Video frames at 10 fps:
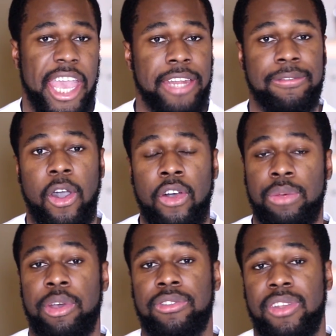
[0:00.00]
out of all the
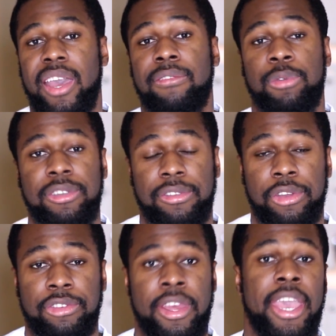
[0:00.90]
ones that I've
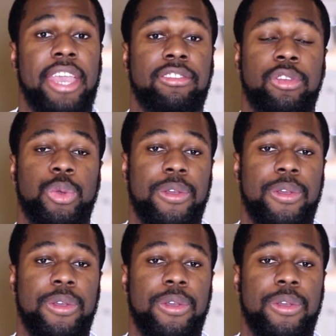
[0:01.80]
researched, is to